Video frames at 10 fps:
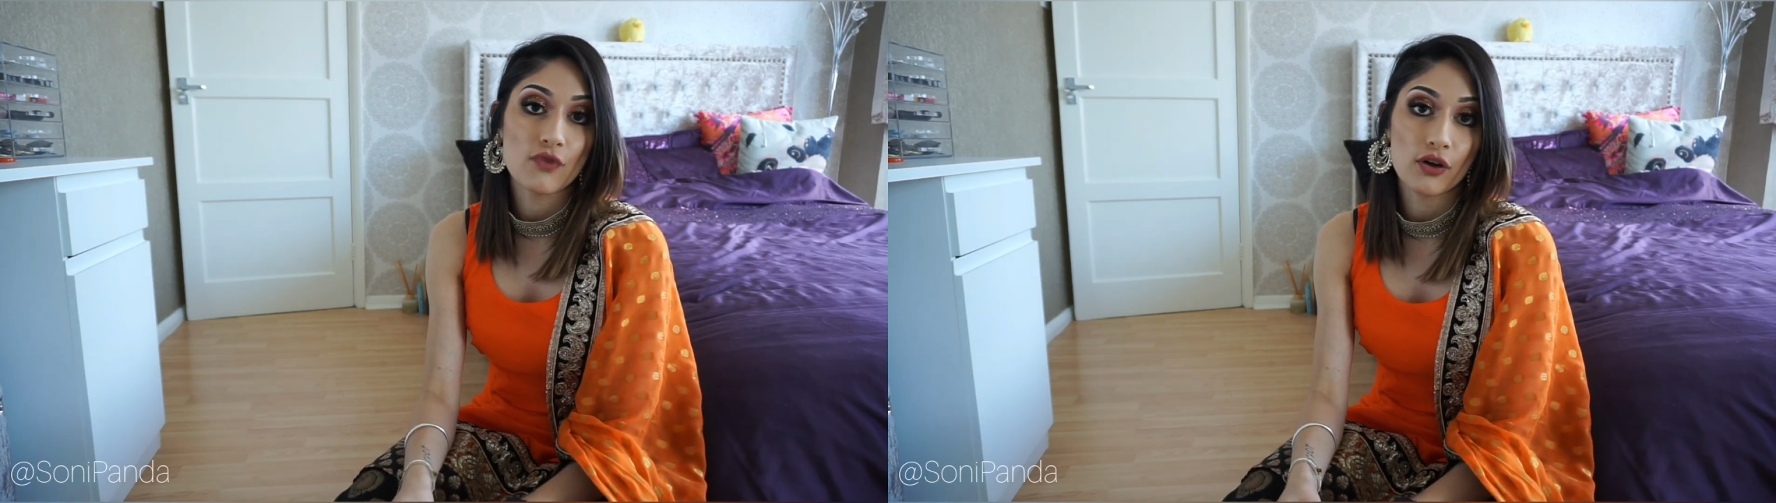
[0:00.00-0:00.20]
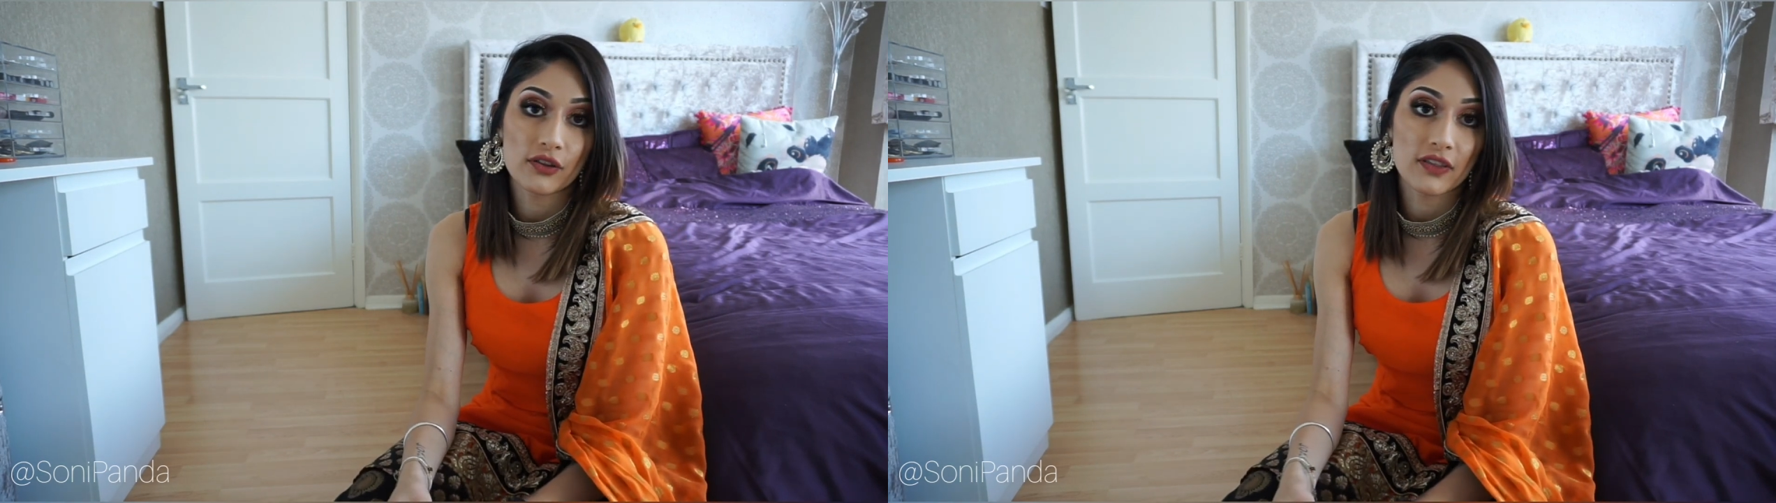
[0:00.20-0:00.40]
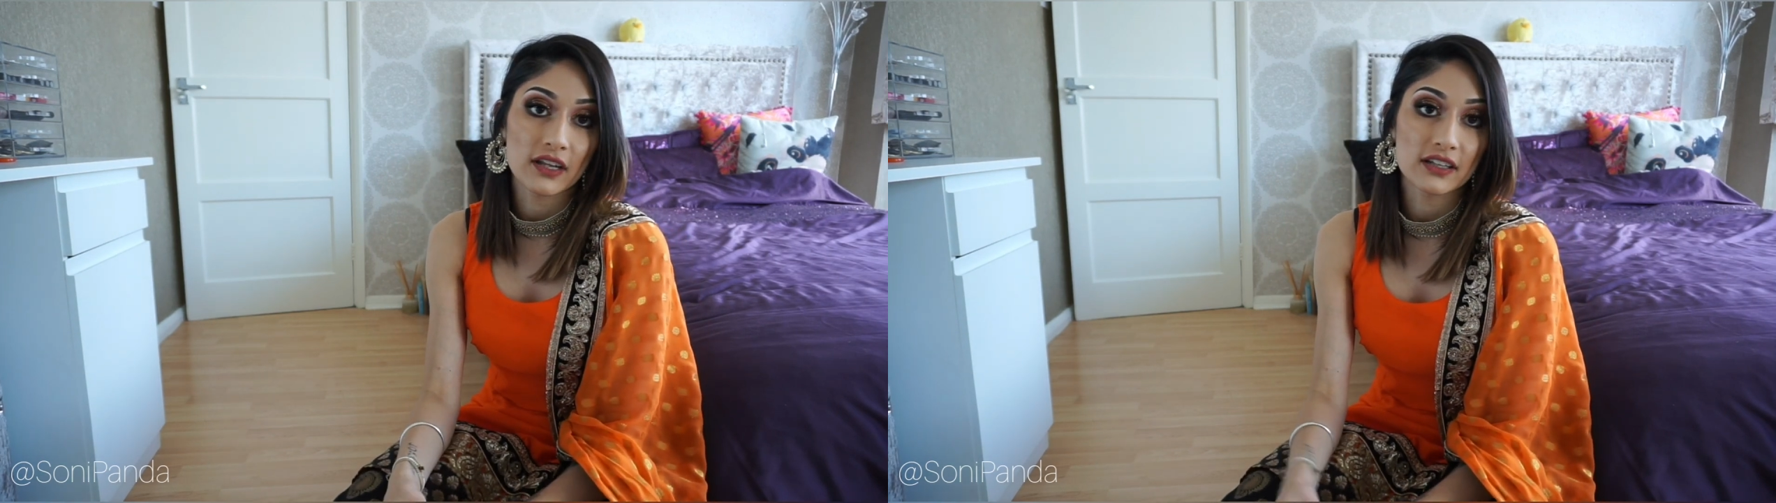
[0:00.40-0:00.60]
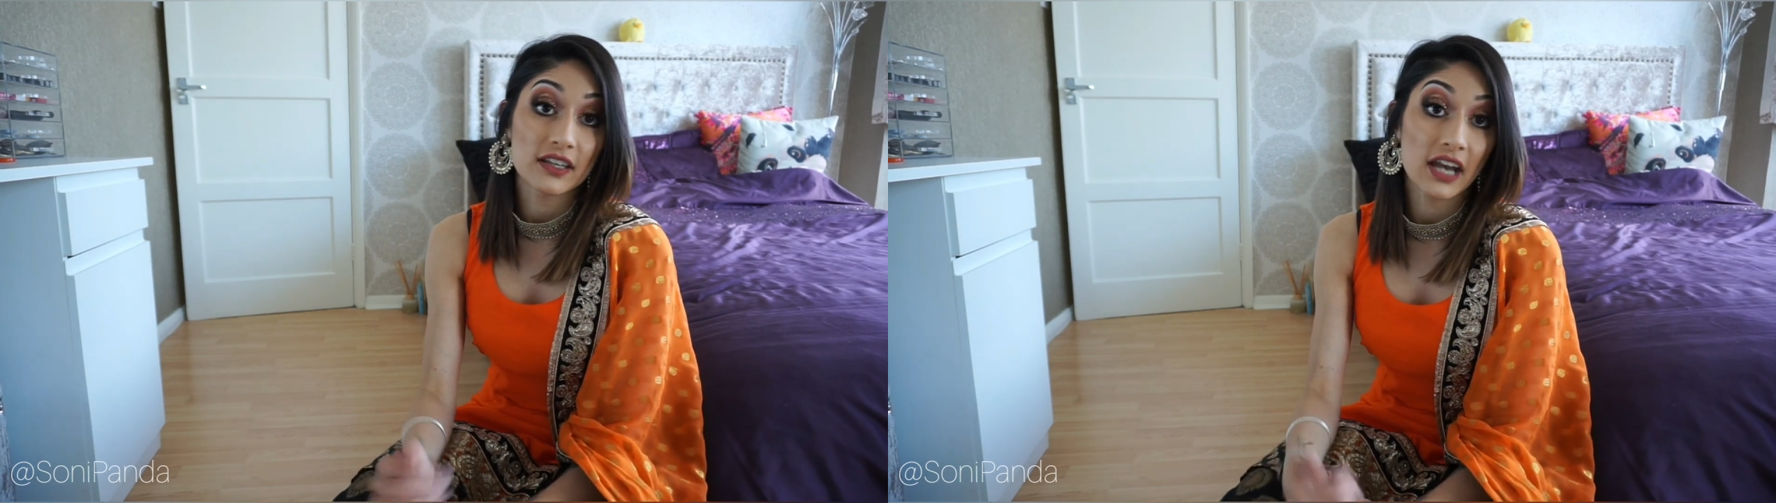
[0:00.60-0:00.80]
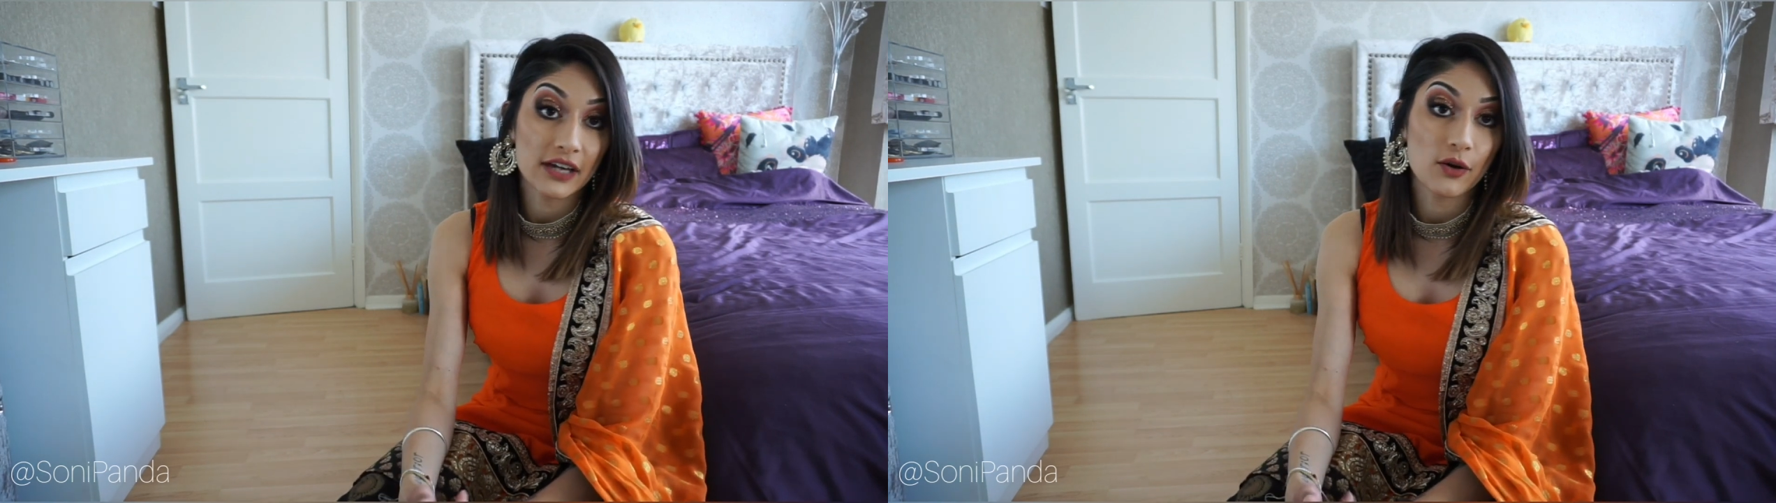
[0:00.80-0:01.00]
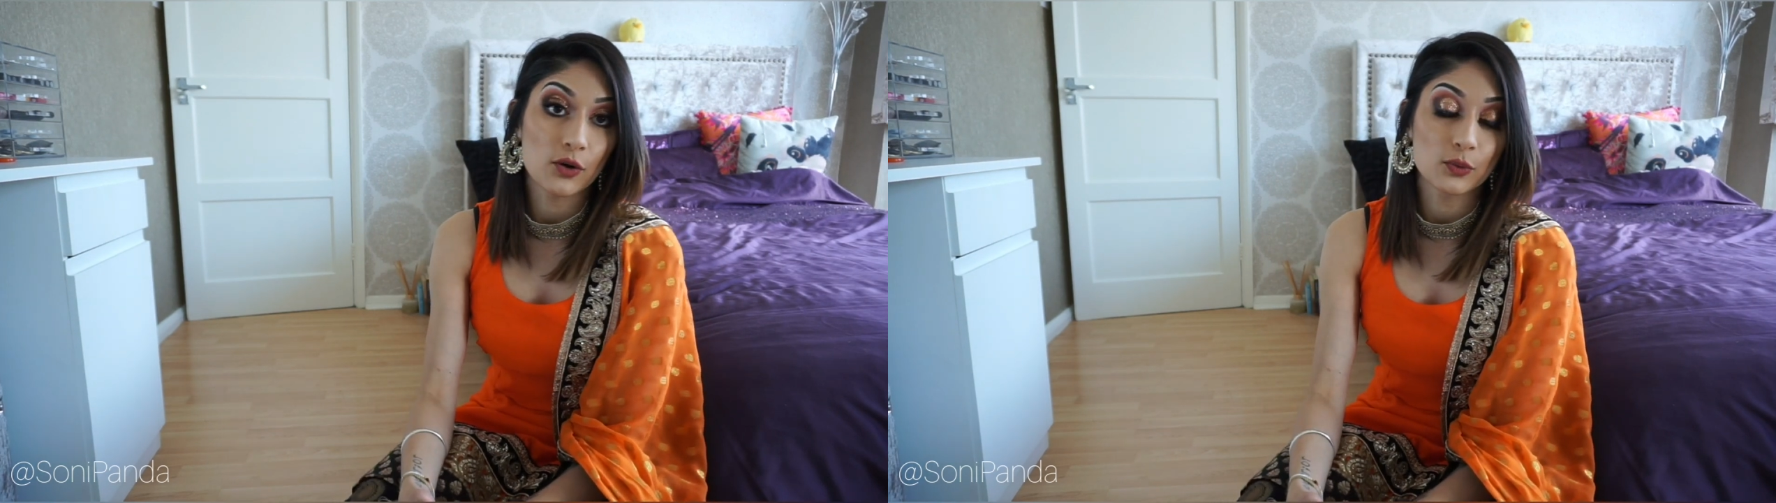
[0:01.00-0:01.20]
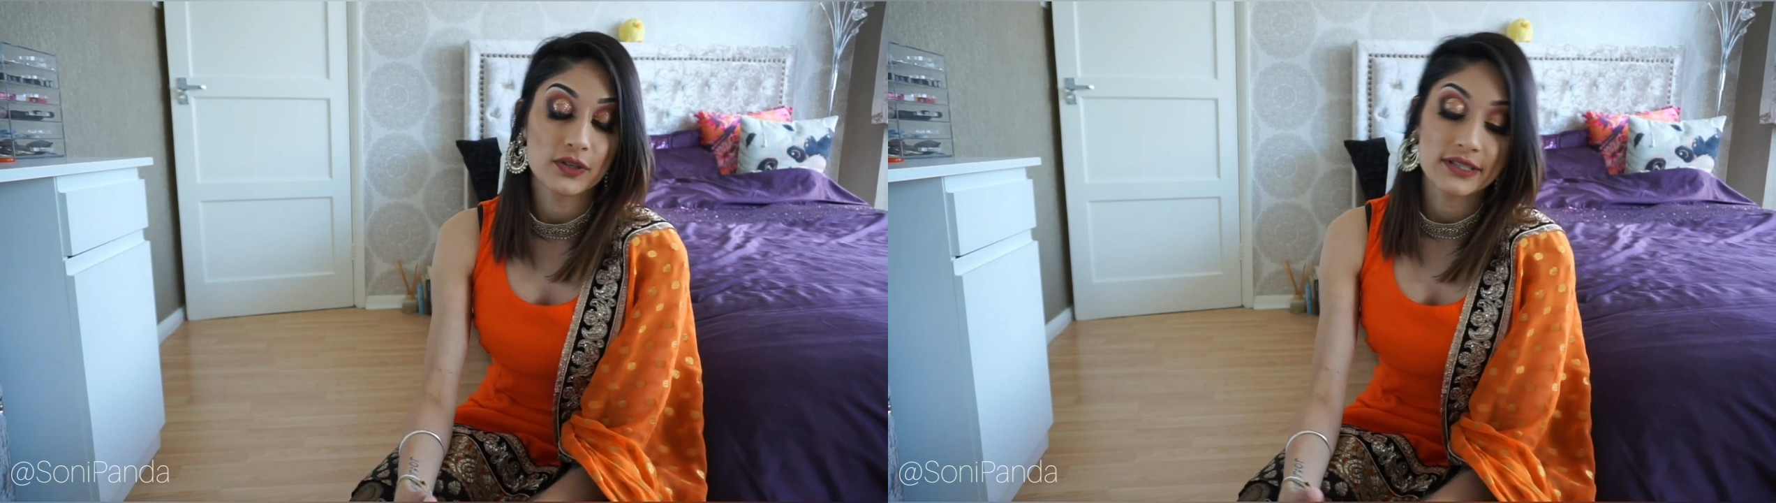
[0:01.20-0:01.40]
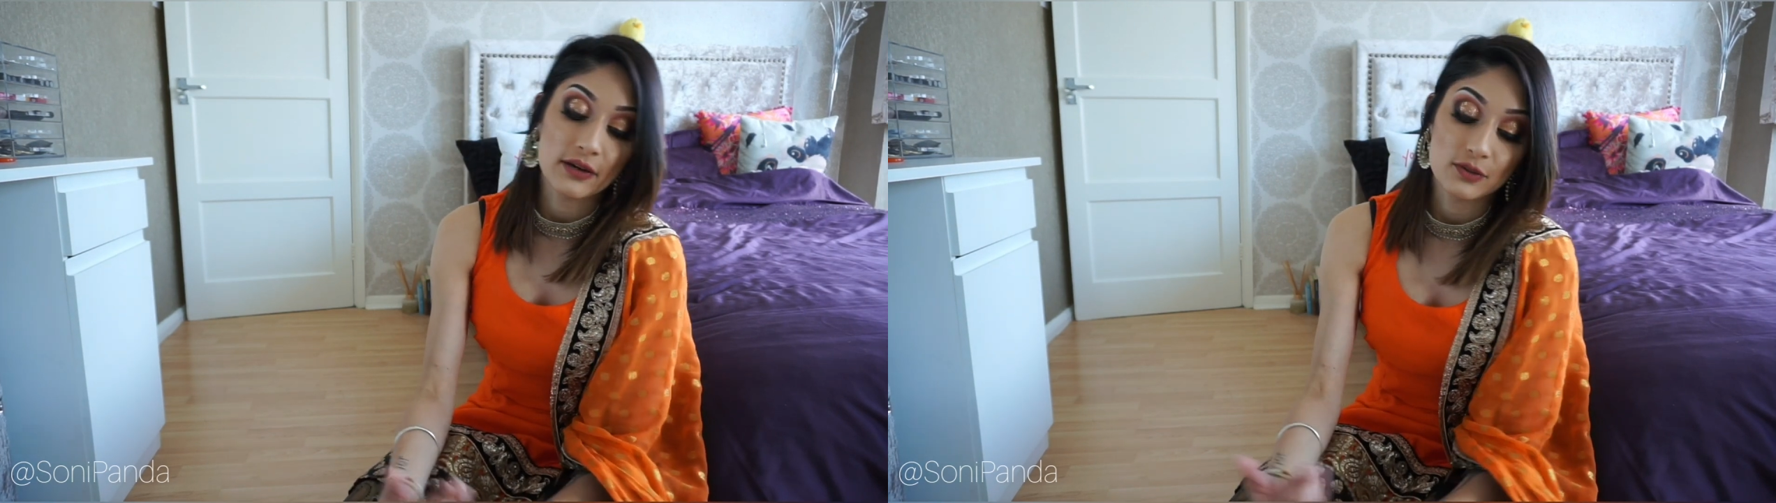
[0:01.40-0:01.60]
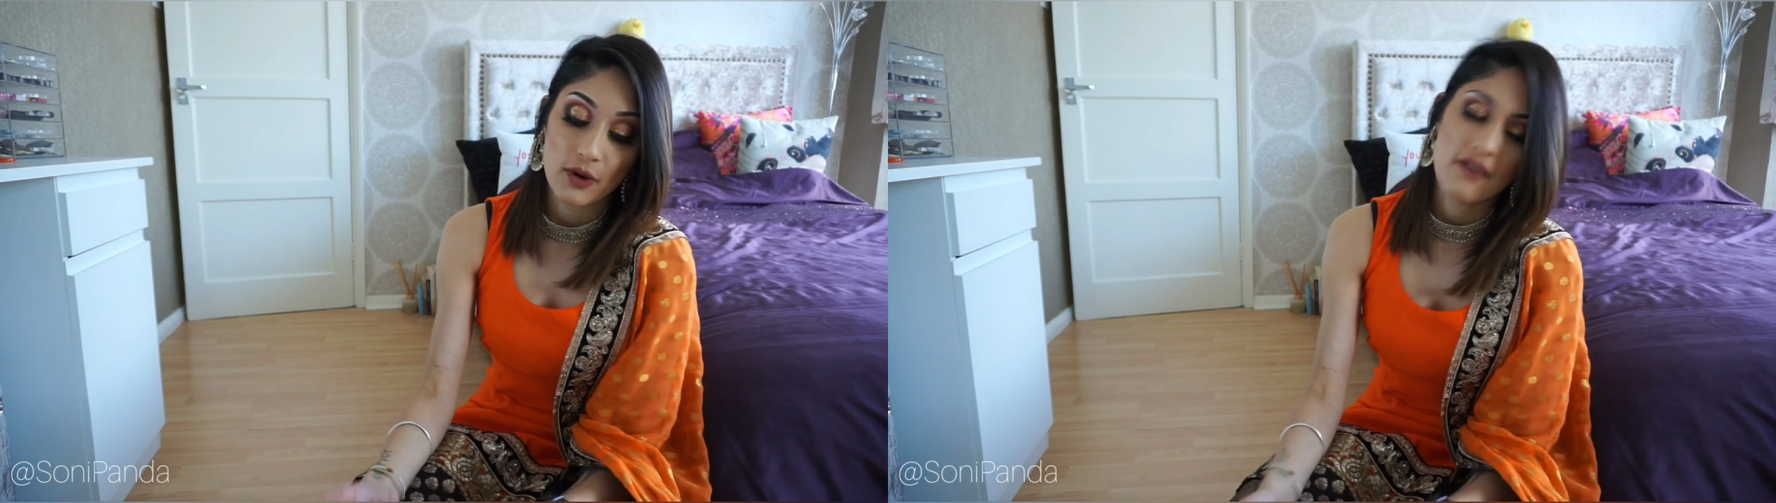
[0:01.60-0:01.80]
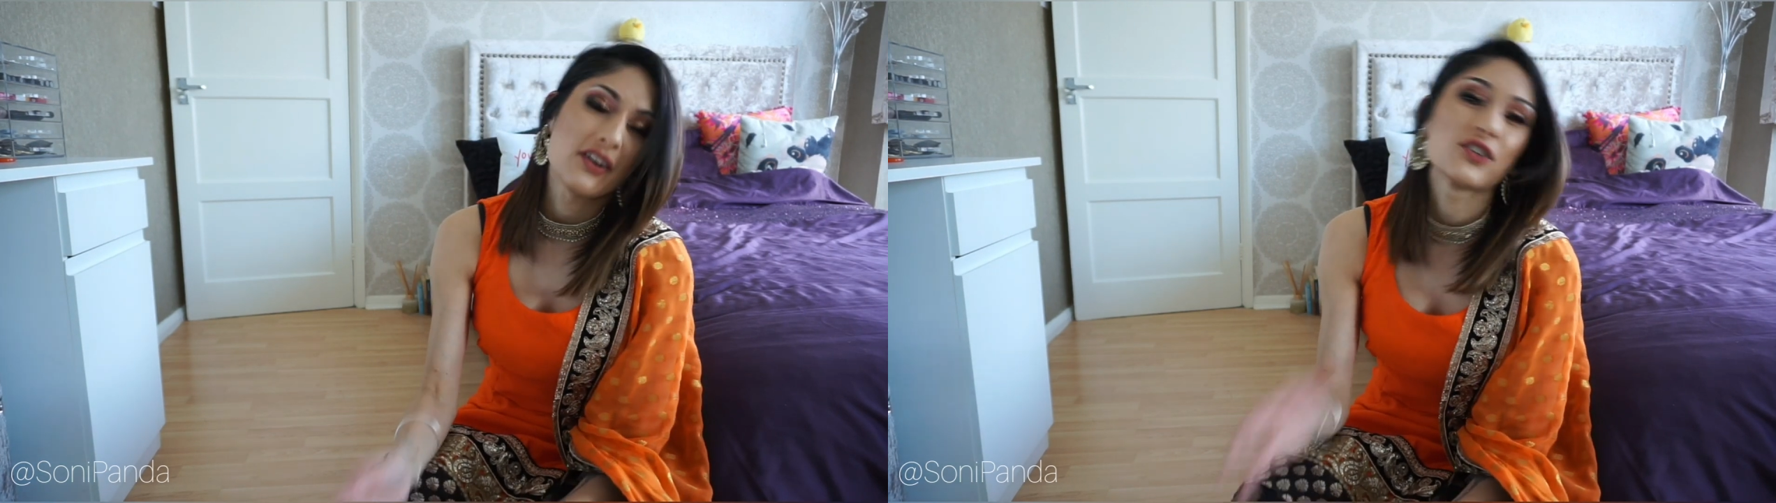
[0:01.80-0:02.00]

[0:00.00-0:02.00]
rather than the light gold ones that I was wearing,